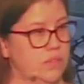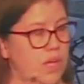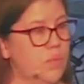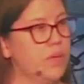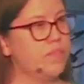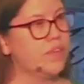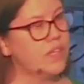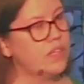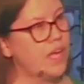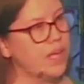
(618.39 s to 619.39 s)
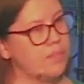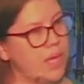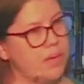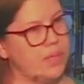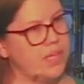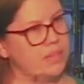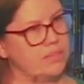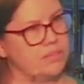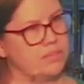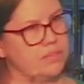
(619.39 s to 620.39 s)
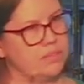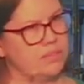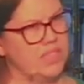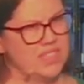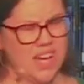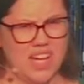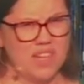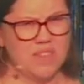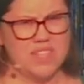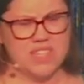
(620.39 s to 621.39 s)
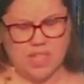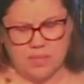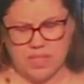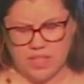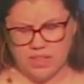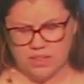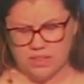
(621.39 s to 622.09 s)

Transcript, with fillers: And we feel like maybe, does God even see me?